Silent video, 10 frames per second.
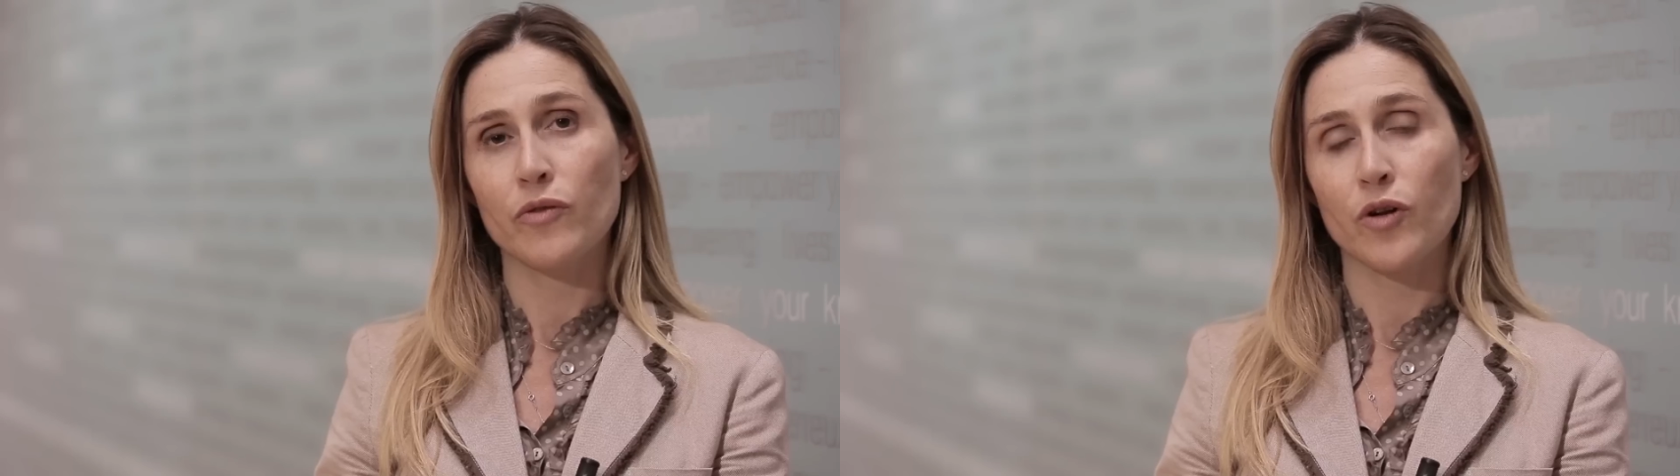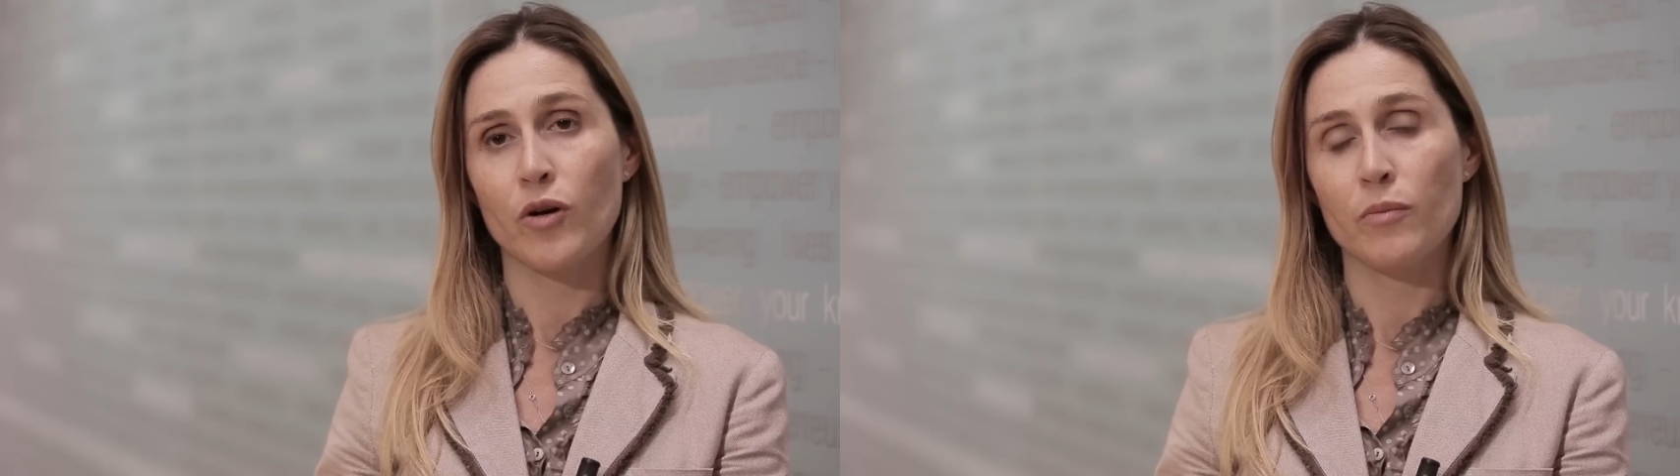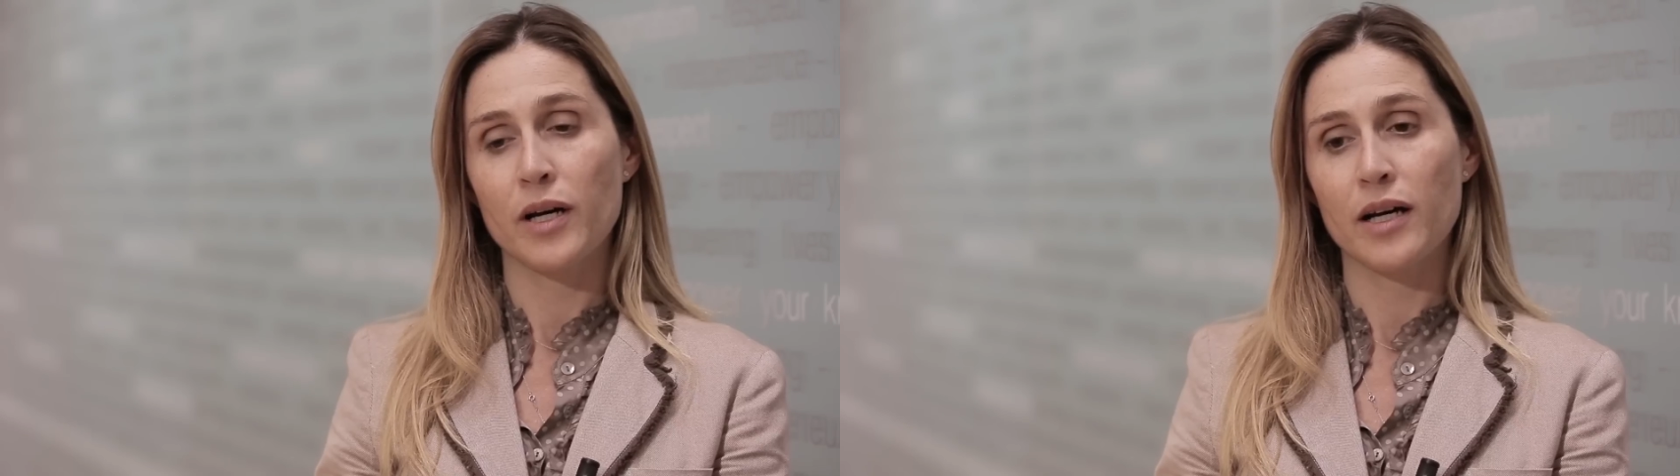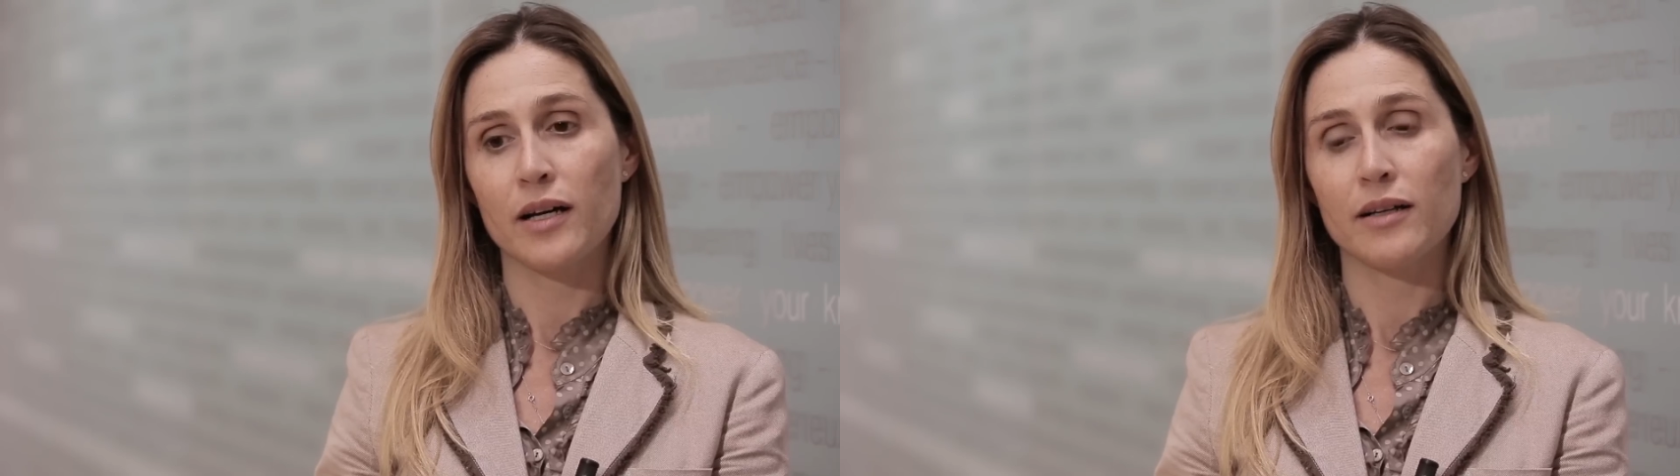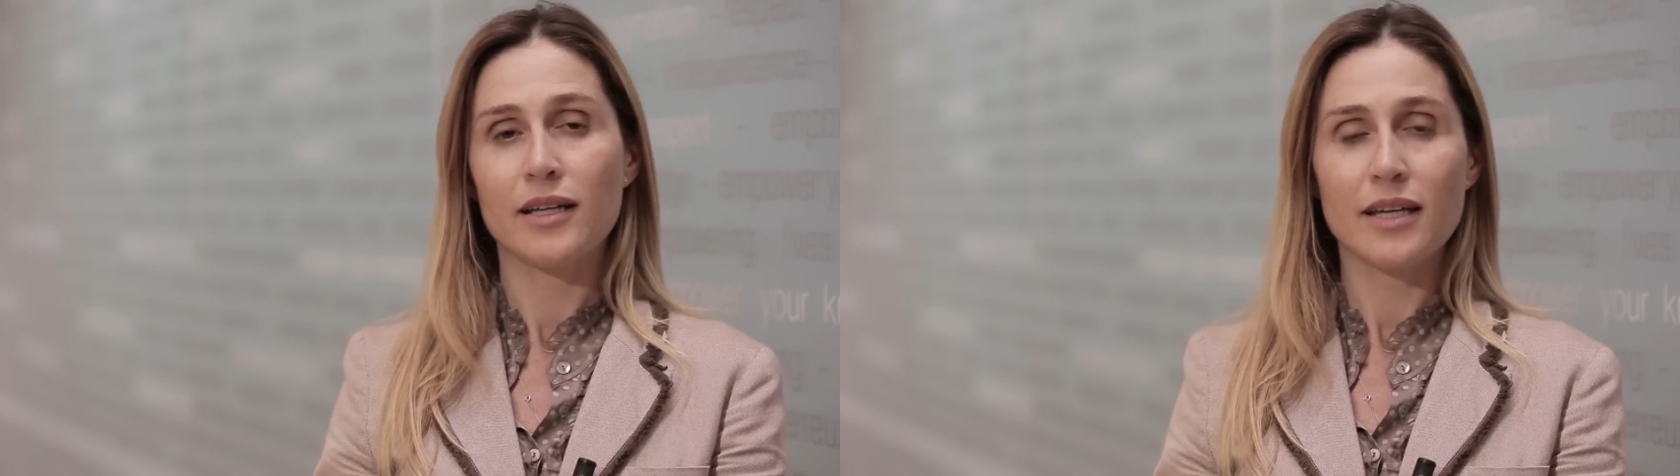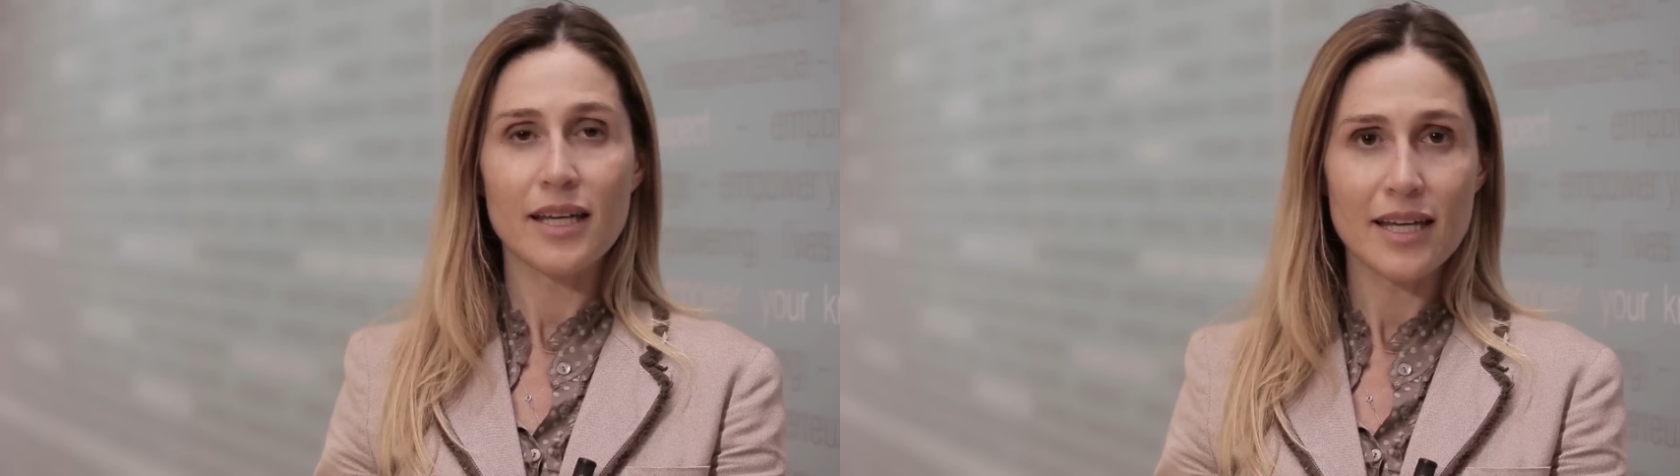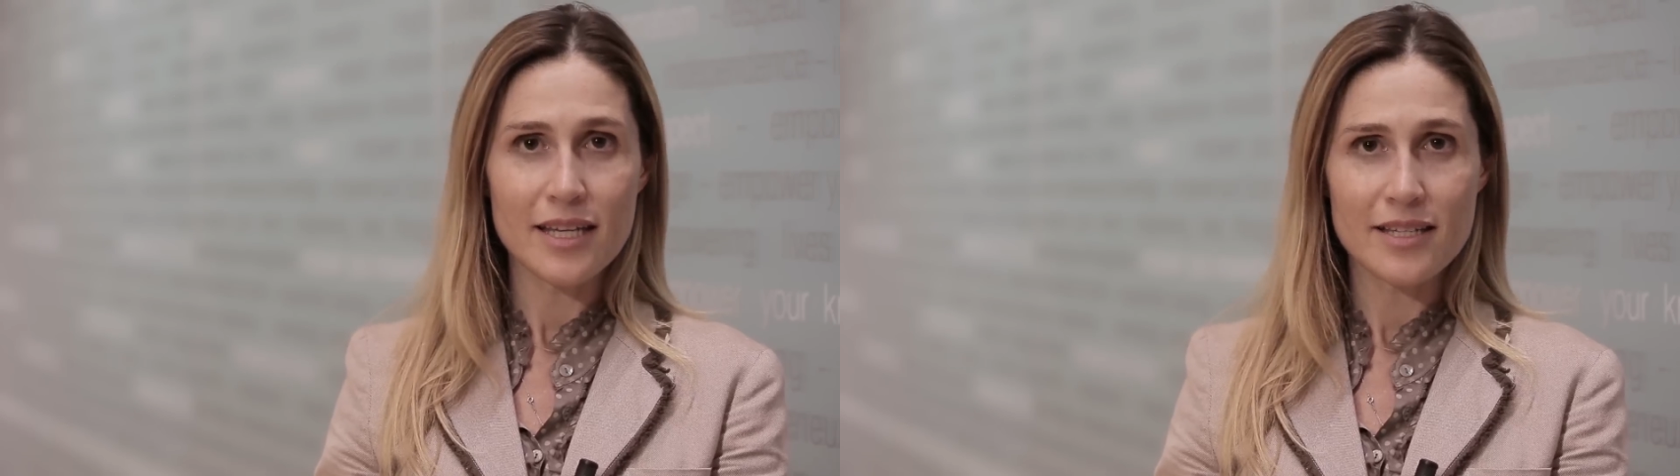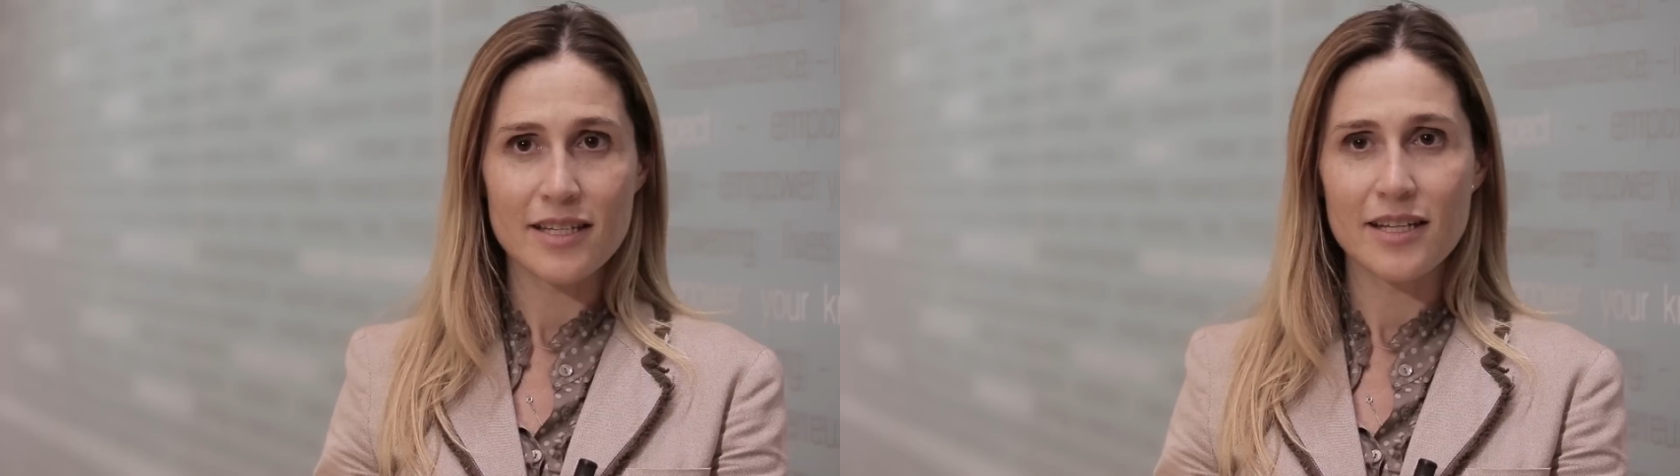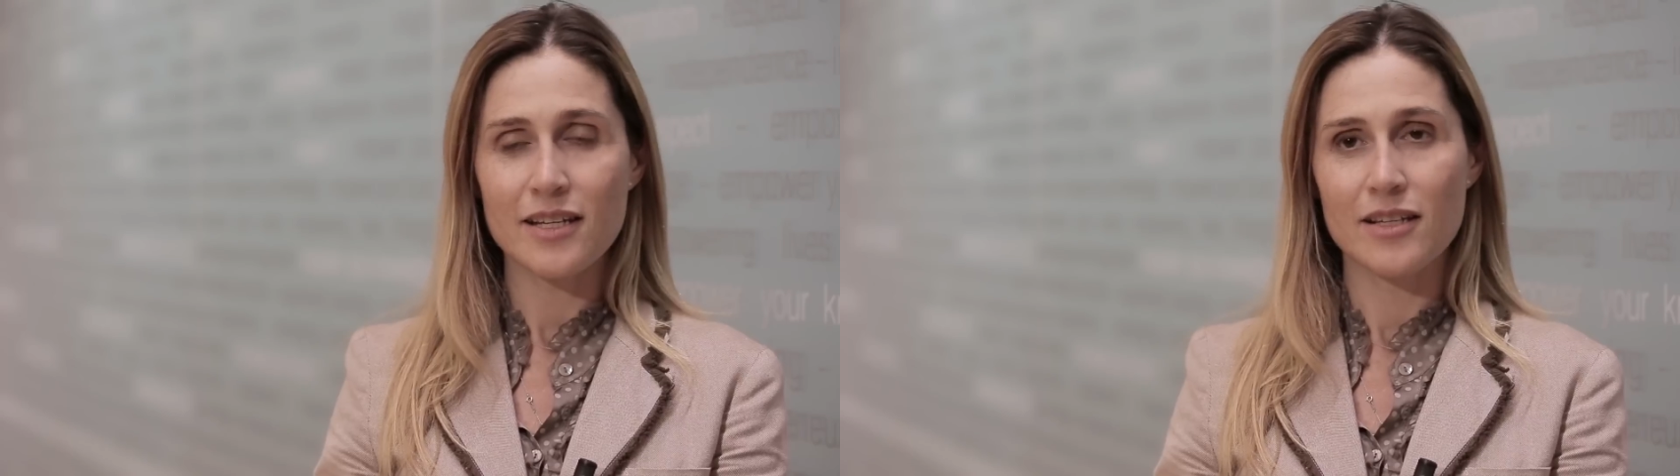from easy